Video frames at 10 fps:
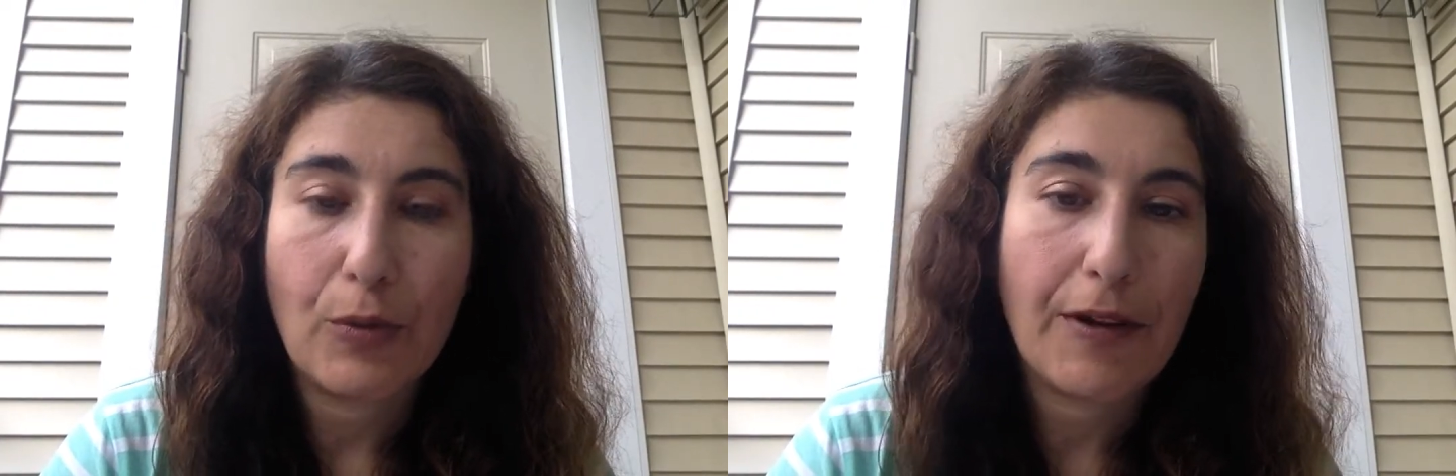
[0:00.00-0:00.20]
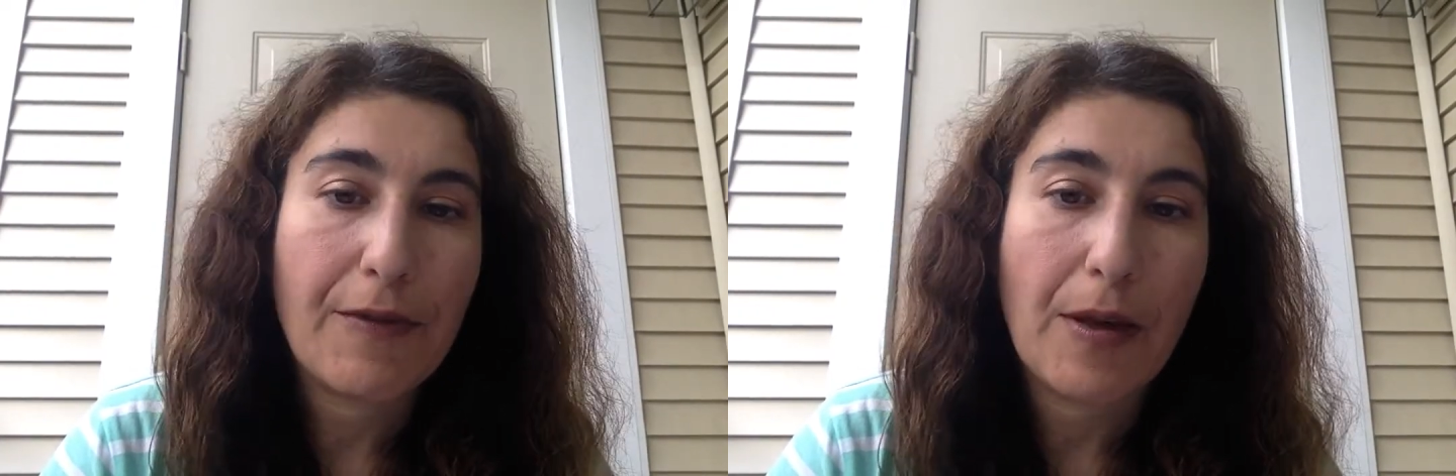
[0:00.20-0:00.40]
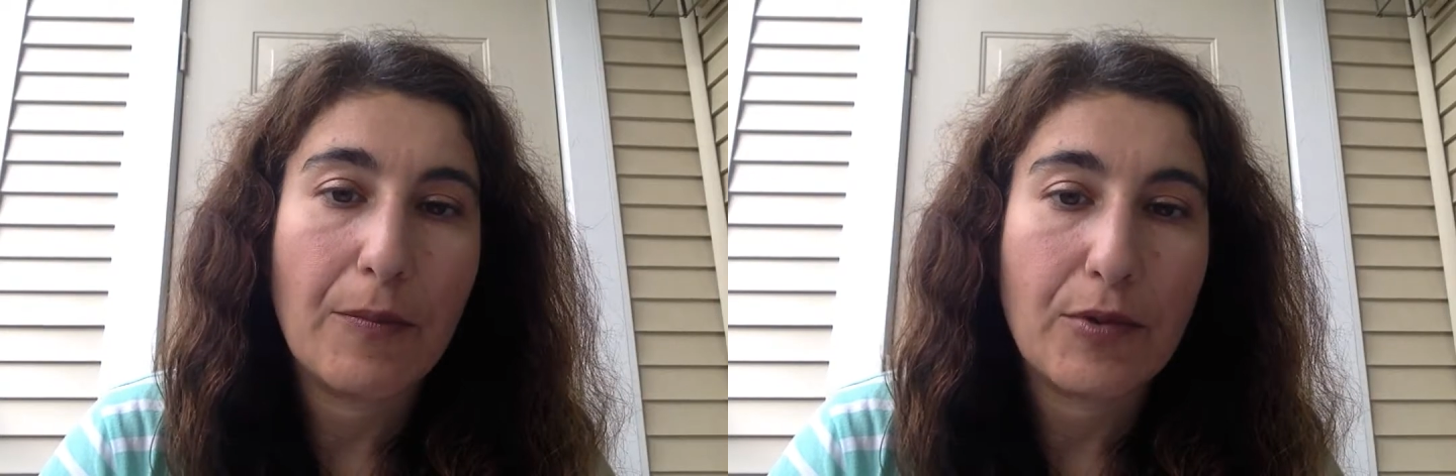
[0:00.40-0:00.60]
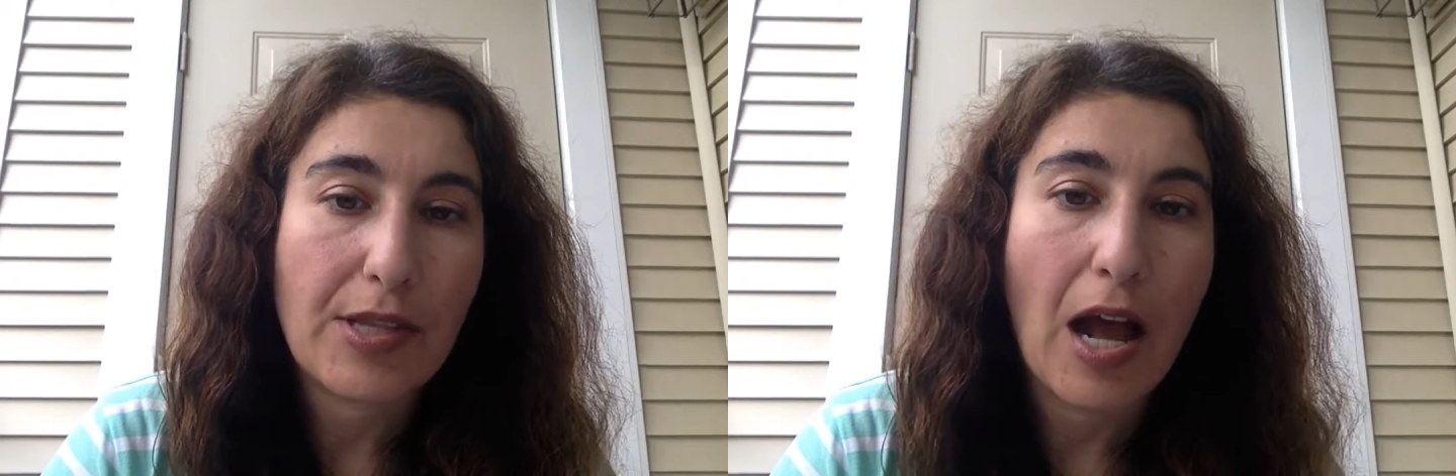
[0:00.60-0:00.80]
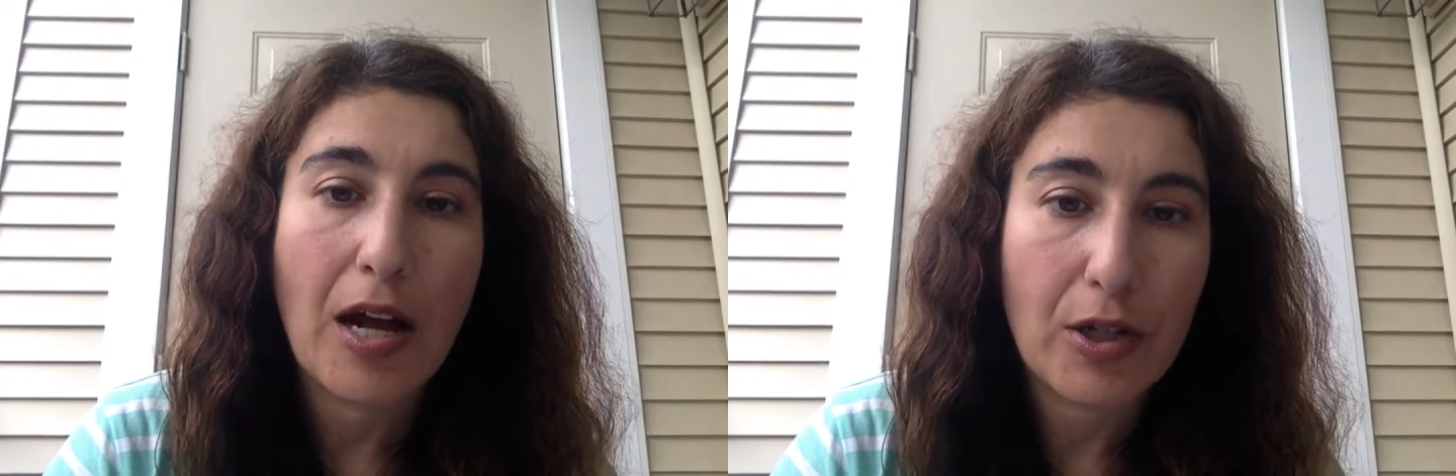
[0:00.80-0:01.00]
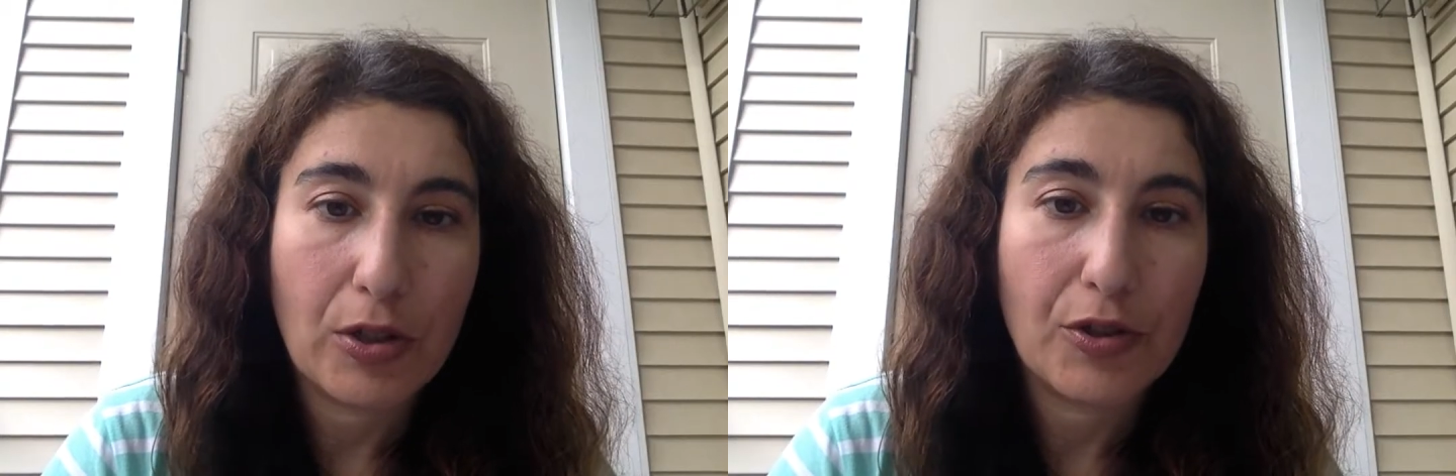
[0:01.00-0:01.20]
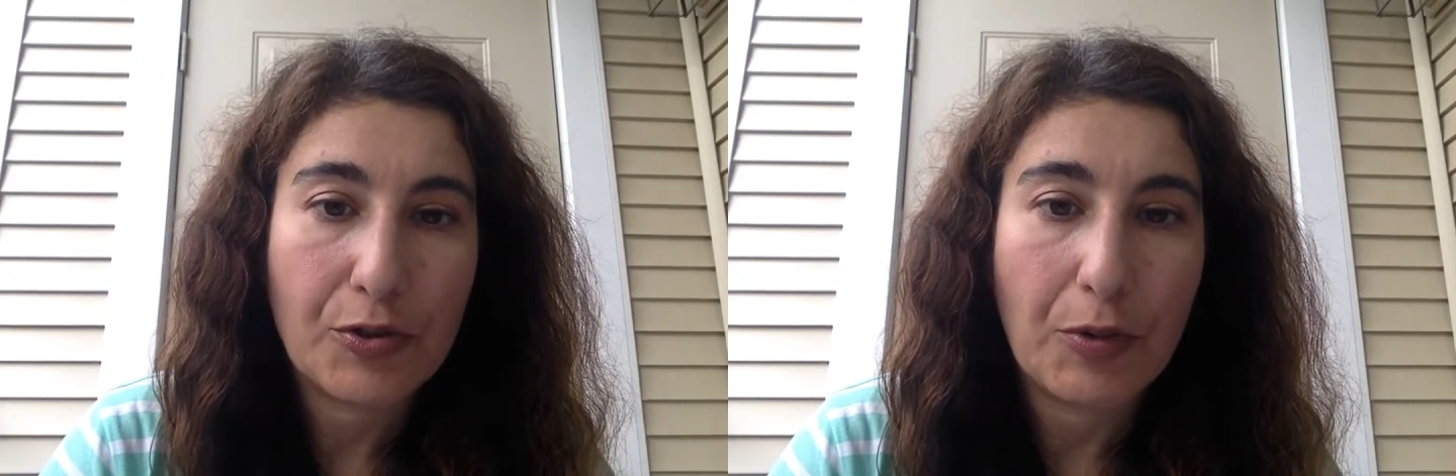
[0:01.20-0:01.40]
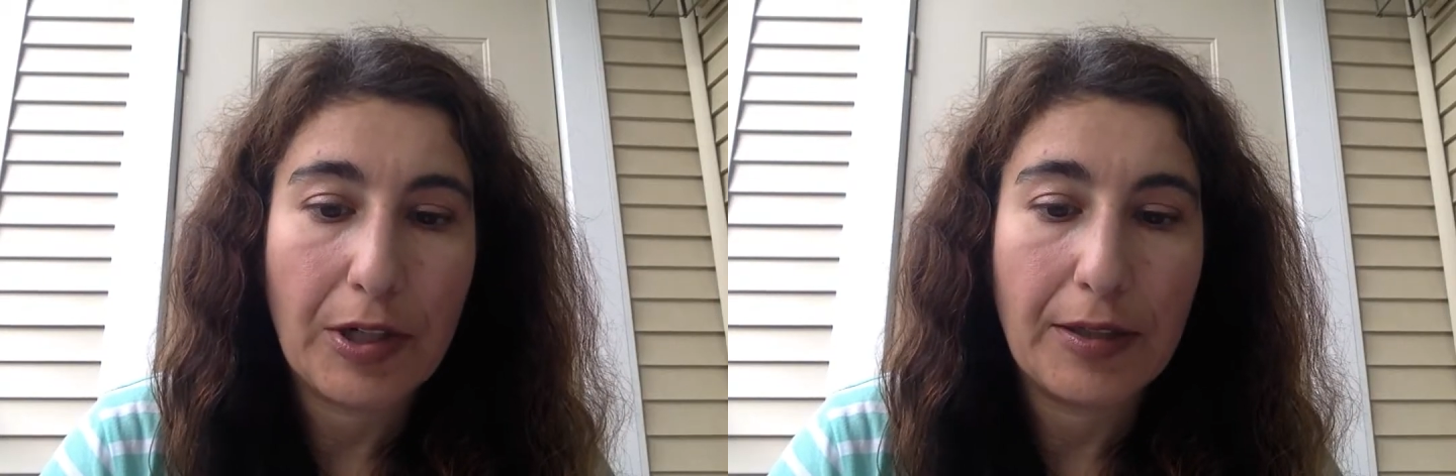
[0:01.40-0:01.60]
One of them was the Hot Girls
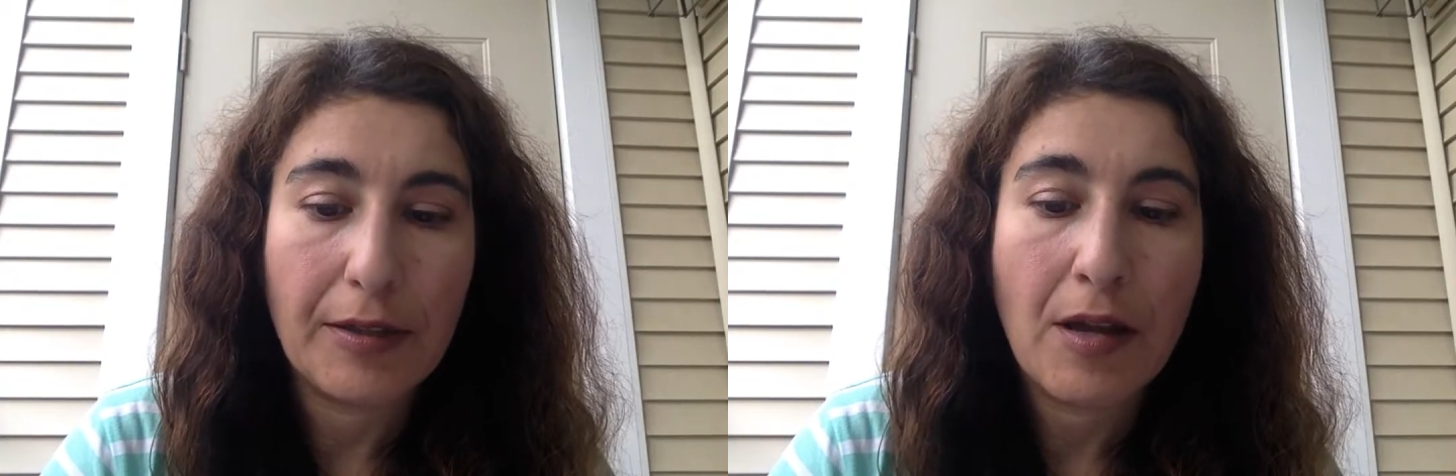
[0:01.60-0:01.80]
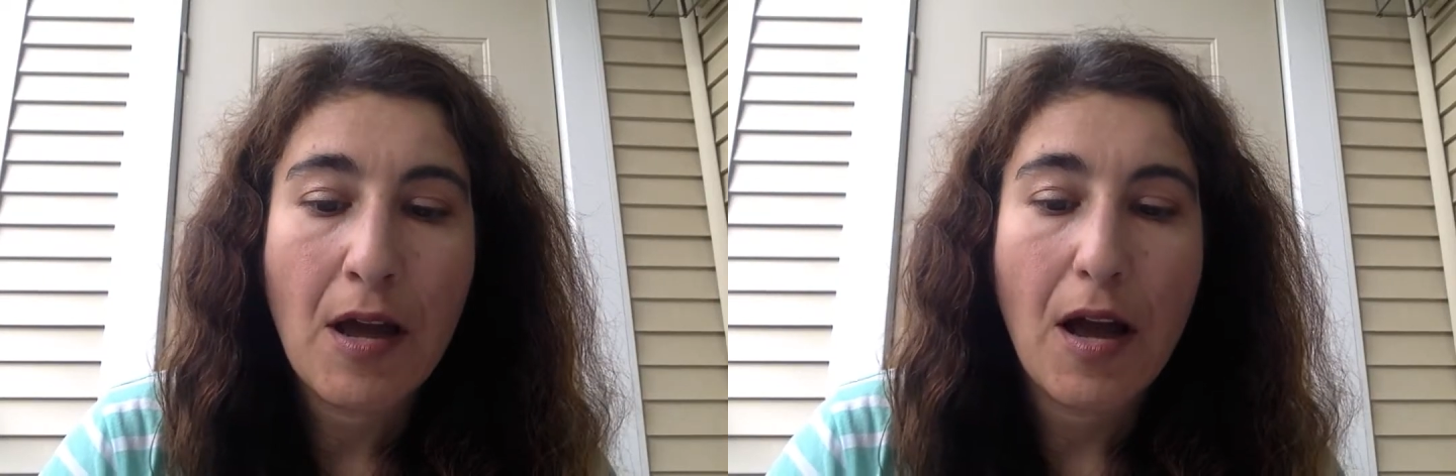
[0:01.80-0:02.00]
one.